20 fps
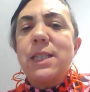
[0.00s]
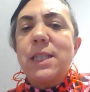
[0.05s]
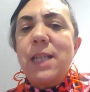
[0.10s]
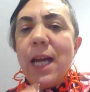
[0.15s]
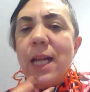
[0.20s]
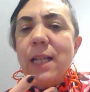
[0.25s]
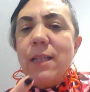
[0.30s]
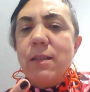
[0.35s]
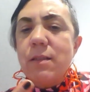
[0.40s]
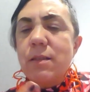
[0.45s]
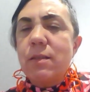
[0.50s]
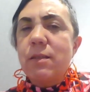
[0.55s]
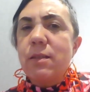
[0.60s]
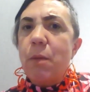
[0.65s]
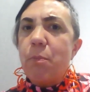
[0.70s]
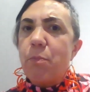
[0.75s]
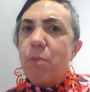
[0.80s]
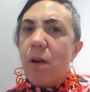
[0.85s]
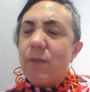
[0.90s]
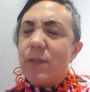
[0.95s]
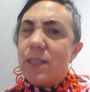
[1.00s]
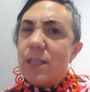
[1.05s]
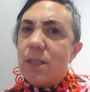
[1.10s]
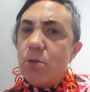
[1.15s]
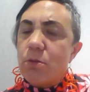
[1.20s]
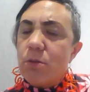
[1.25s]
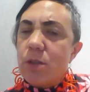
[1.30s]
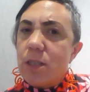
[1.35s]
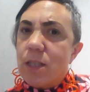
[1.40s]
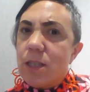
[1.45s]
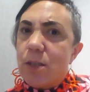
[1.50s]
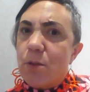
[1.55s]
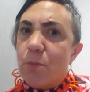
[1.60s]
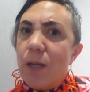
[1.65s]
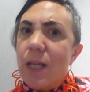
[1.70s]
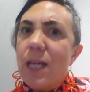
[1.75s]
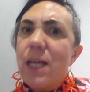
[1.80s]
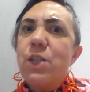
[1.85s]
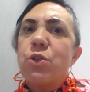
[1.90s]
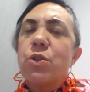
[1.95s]
and the privacy notices
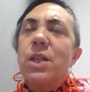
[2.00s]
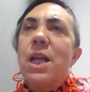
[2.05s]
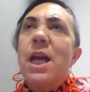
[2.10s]
obligation.